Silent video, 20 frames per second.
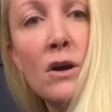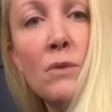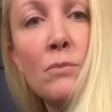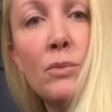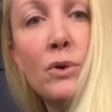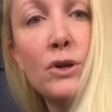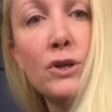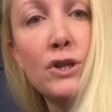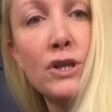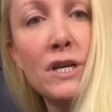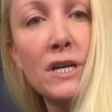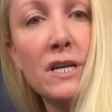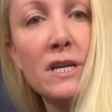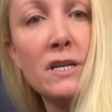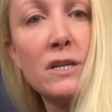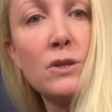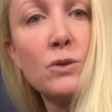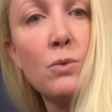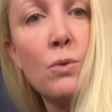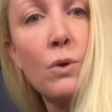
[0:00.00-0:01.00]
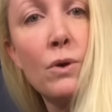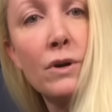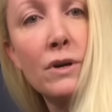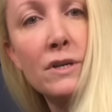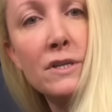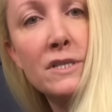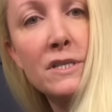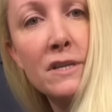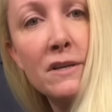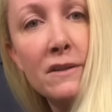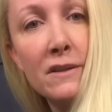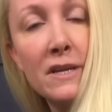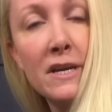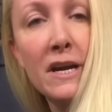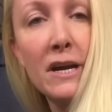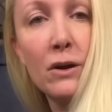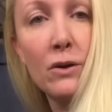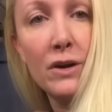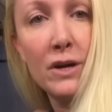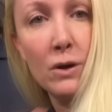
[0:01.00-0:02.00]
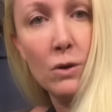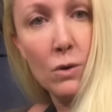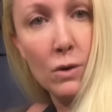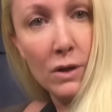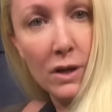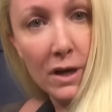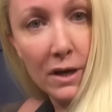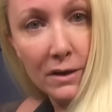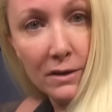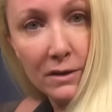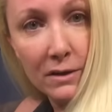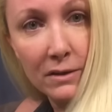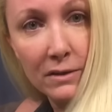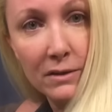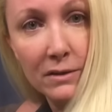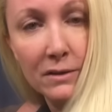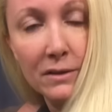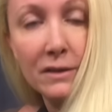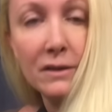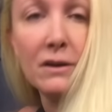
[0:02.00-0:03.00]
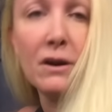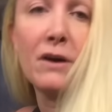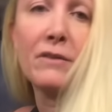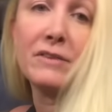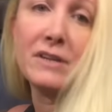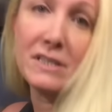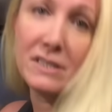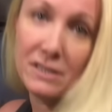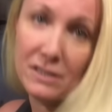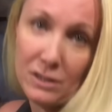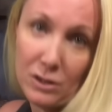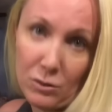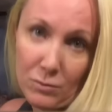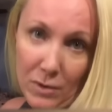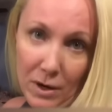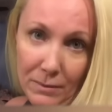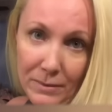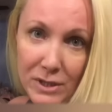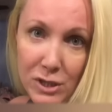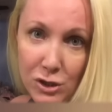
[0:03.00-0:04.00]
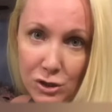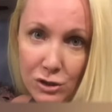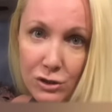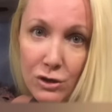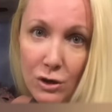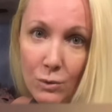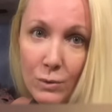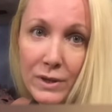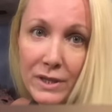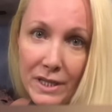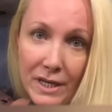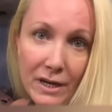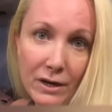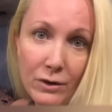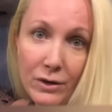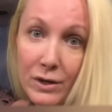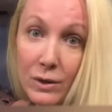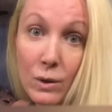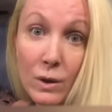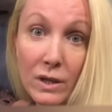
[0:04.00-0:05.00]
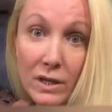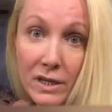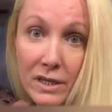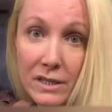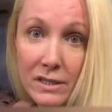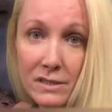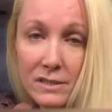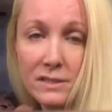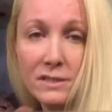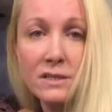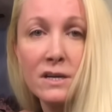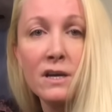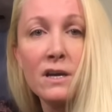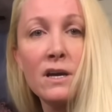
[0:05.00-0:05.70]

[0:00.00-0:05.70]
pushing it towards the areola. And obviously, you mommies should know what the areola is.